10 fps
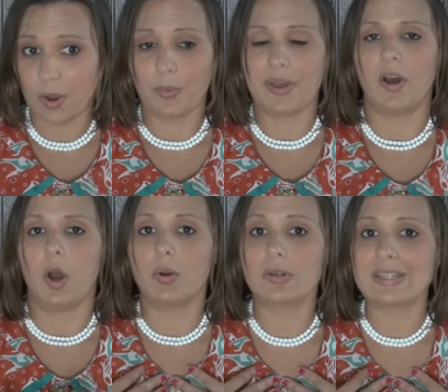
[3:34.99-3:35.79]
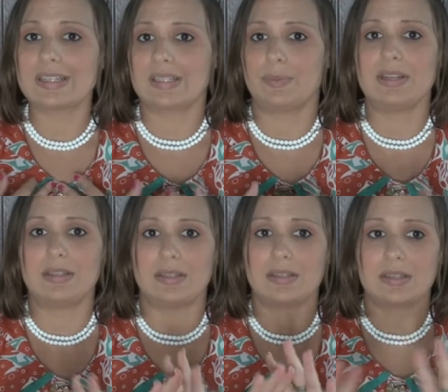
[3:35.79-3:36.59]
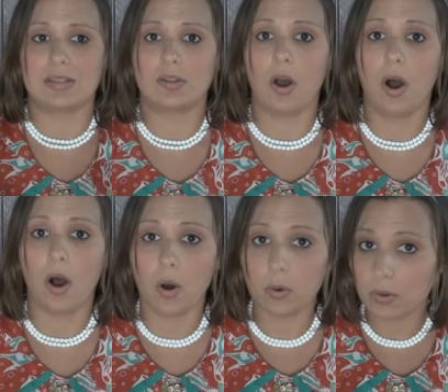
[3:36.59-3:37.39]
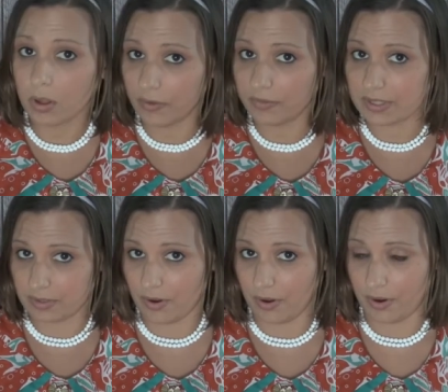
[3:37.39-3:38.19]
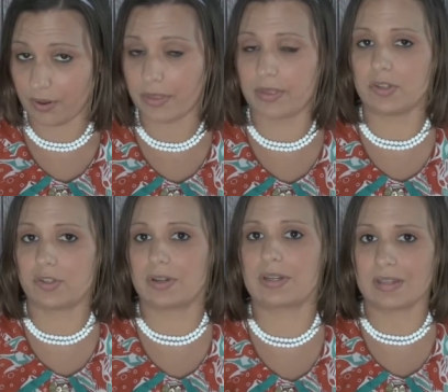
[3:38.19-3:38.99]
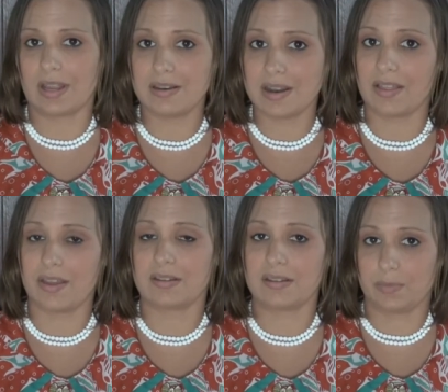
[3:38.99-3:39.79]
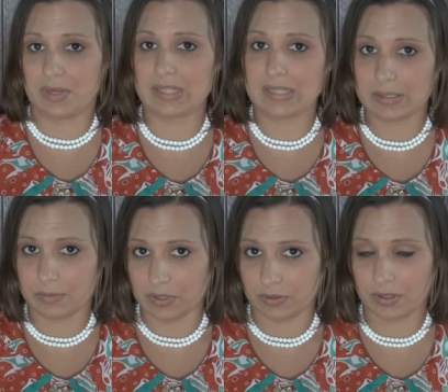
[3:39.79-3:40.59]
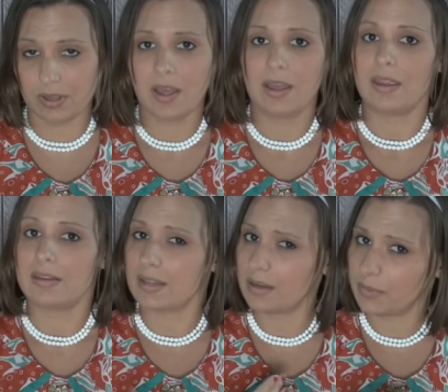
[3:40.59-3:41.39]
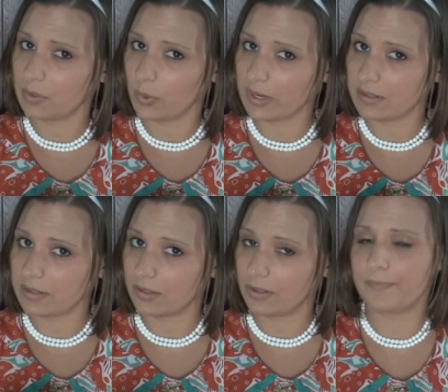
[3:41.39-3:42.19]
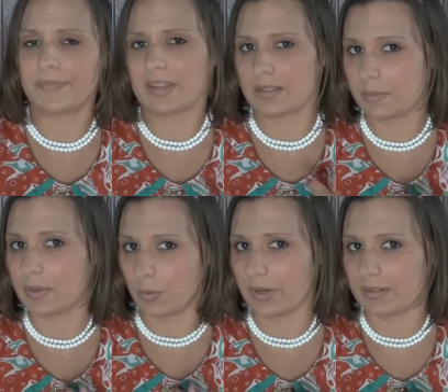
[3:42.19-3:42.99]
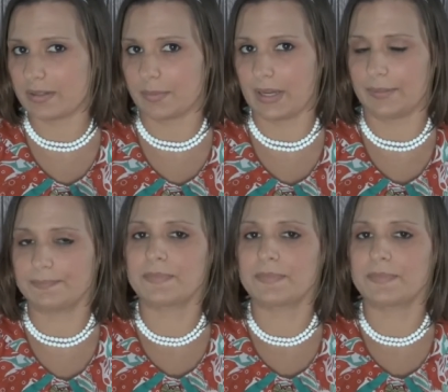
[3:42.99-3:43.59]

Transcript: We're the only species in the whole of this earth that drinks another species' milk. Is that a bit weird to you? That's a bit weird to me.